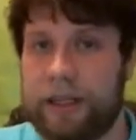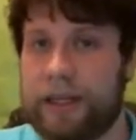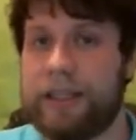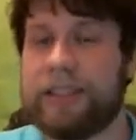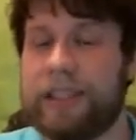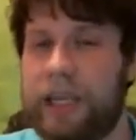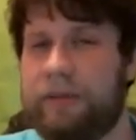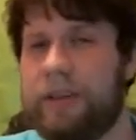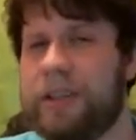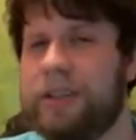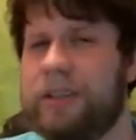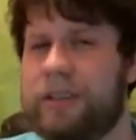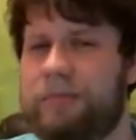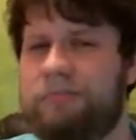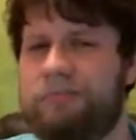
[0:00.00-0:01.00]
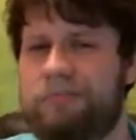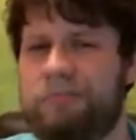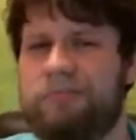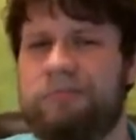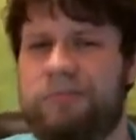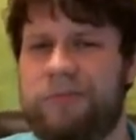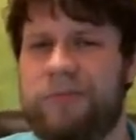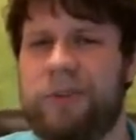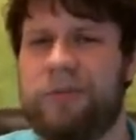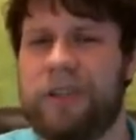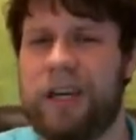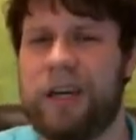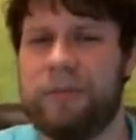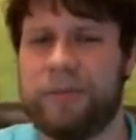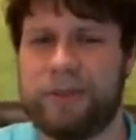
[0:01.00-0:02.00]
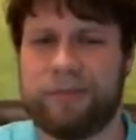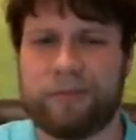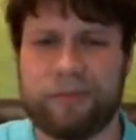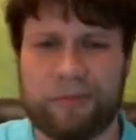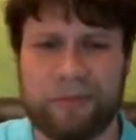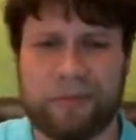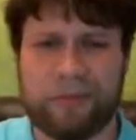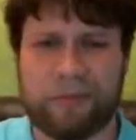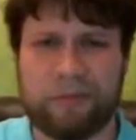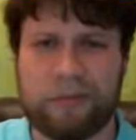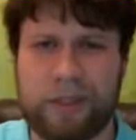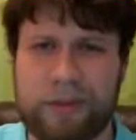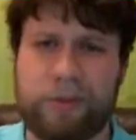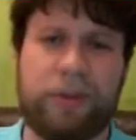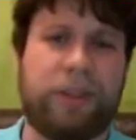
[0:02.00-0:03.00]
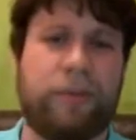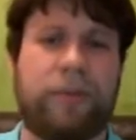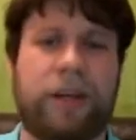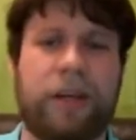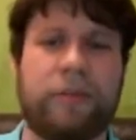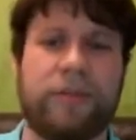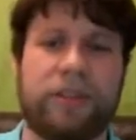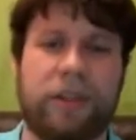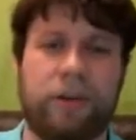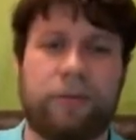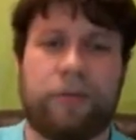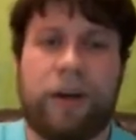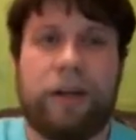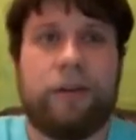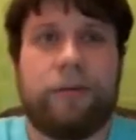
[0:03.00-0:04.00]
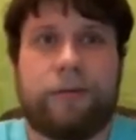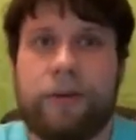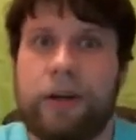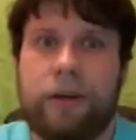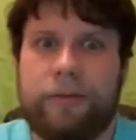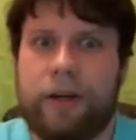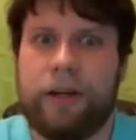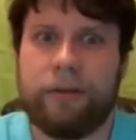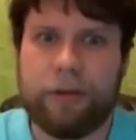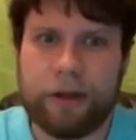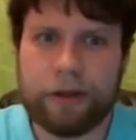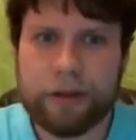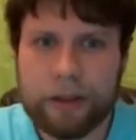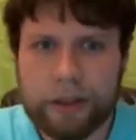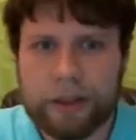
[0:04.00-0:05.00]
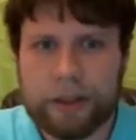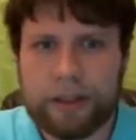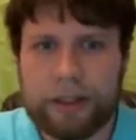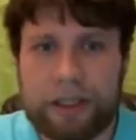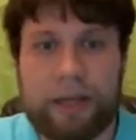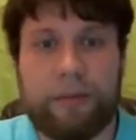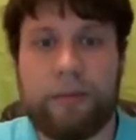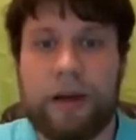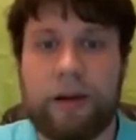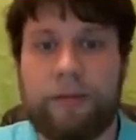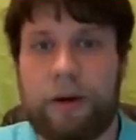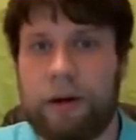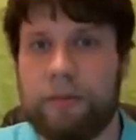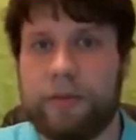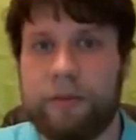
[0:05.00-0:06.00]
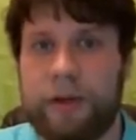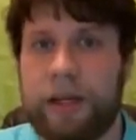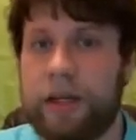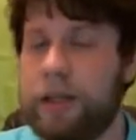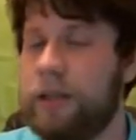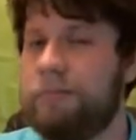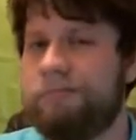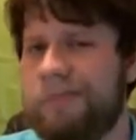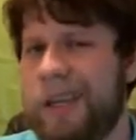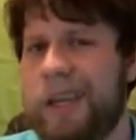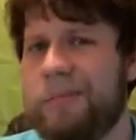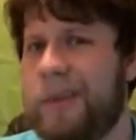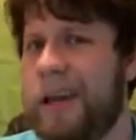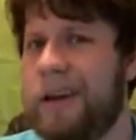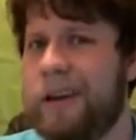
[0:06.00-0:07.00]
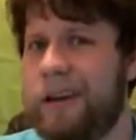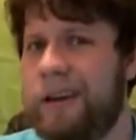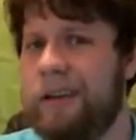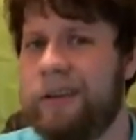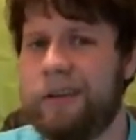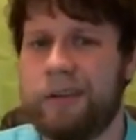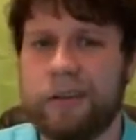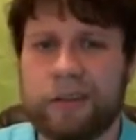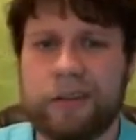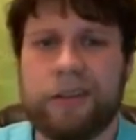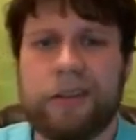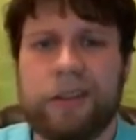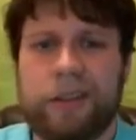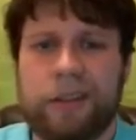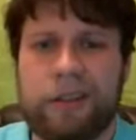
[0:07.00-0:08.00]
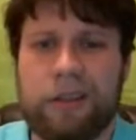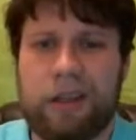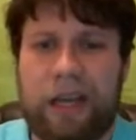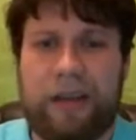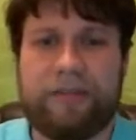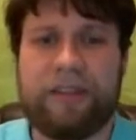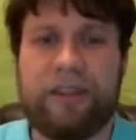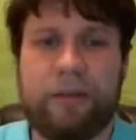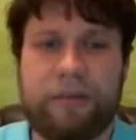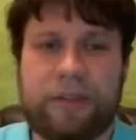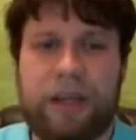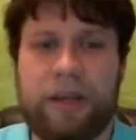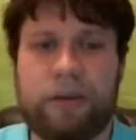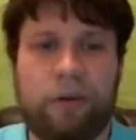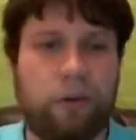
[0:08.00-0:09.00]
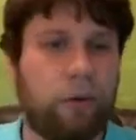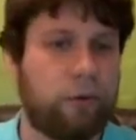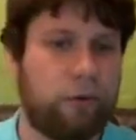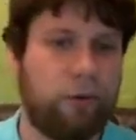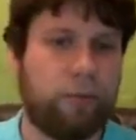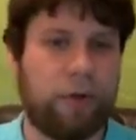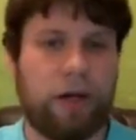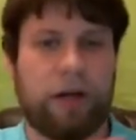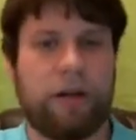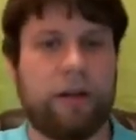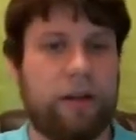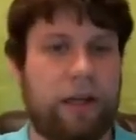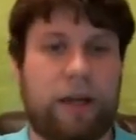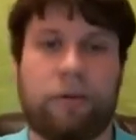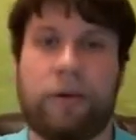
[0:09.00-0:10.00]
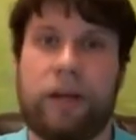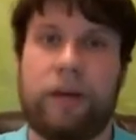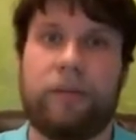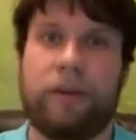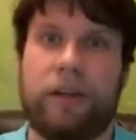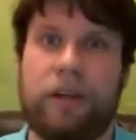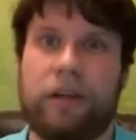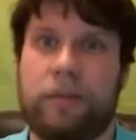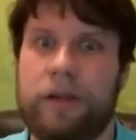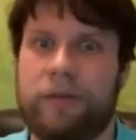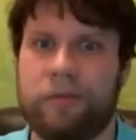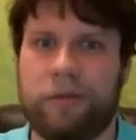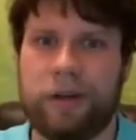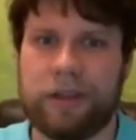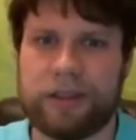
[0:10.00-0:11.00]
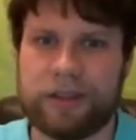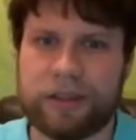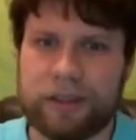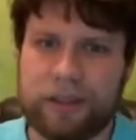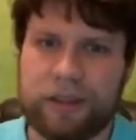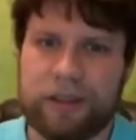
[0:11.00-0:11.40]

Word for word: that saved us a few times. He's willing to plant himself right in front of anyone, keep him out of harm's way, and he ain't bad at it either. I've seen him take a whole group on, and they weren't able to hit him even once.